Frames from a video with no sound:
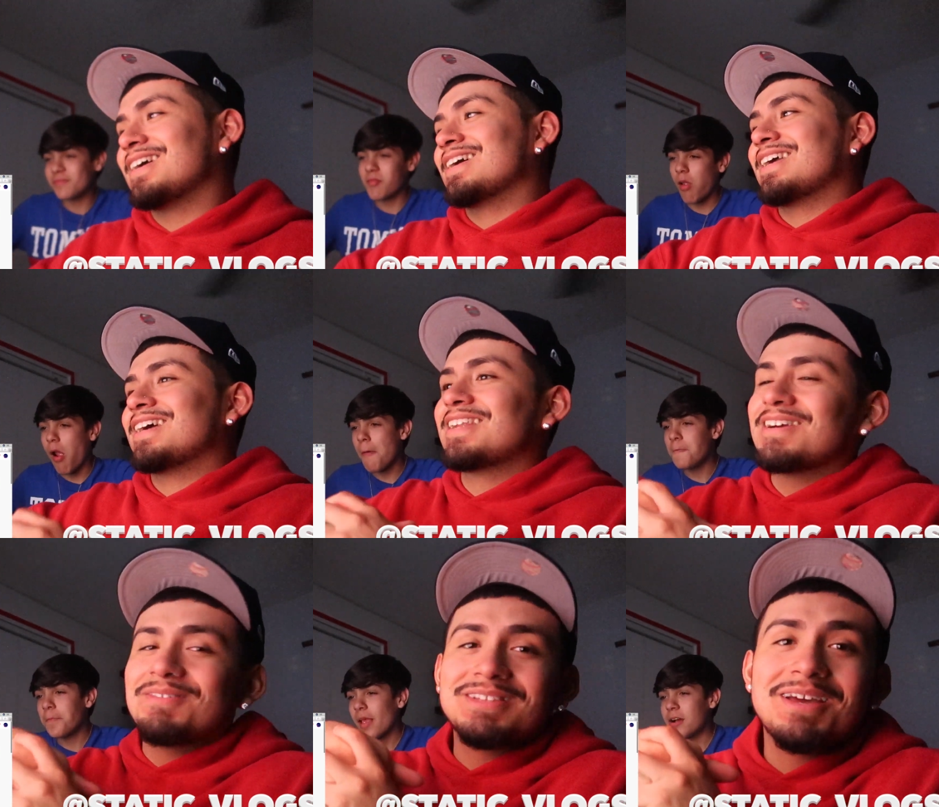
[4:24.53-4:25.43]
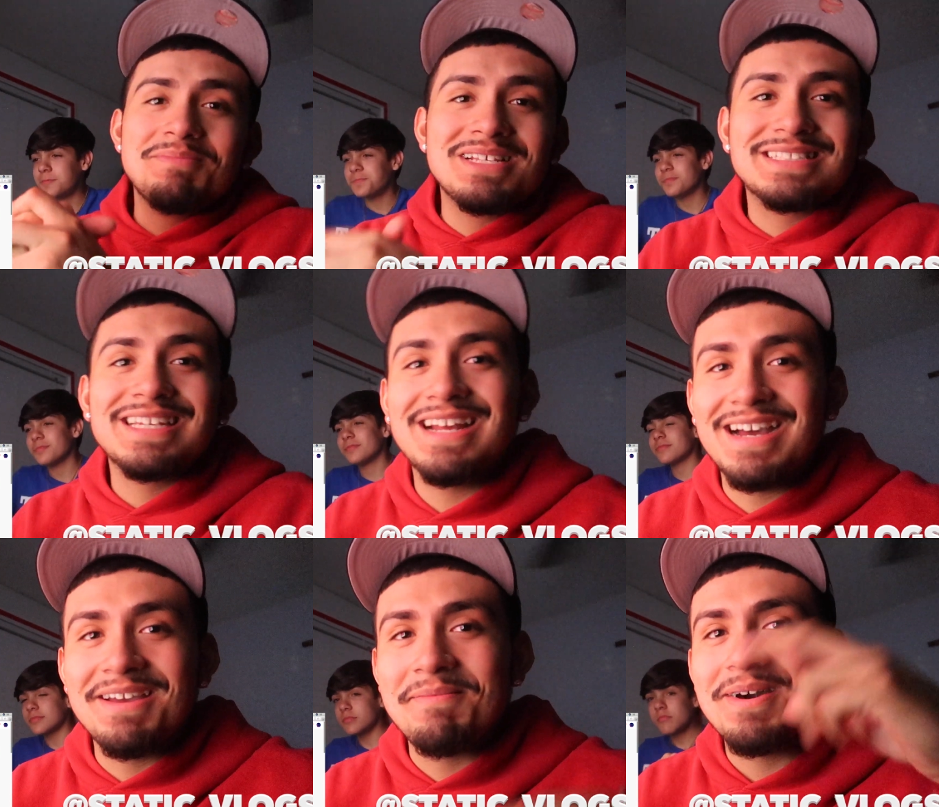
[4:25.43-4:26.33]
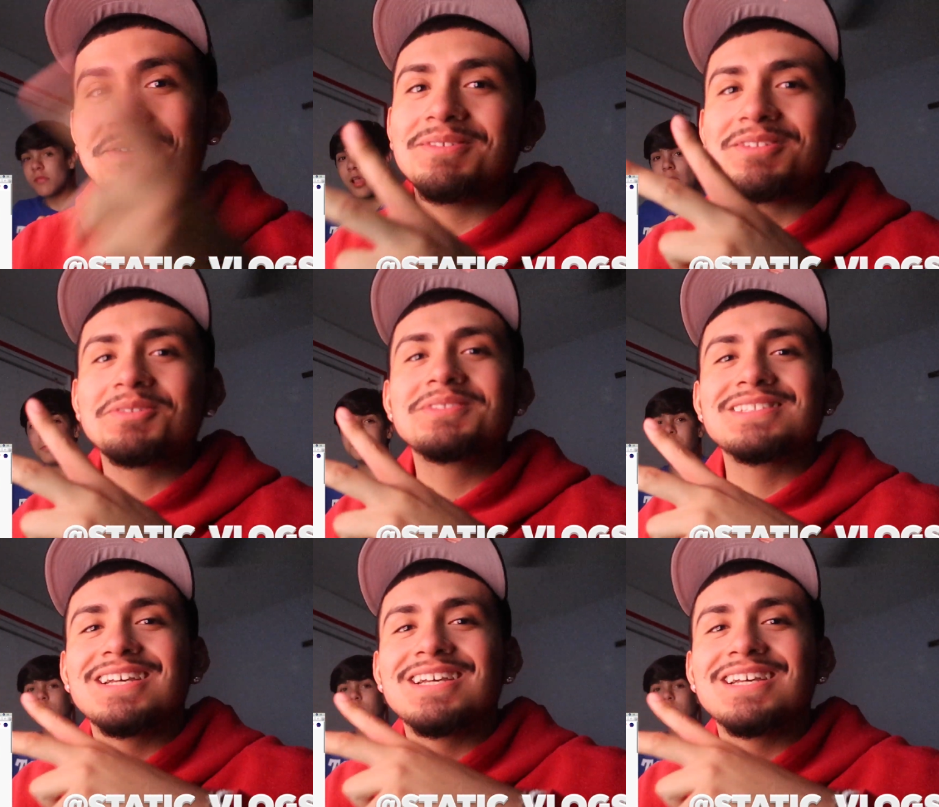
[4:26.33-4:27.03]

Speaker 1: Again, with that being said, I am out. Deuces,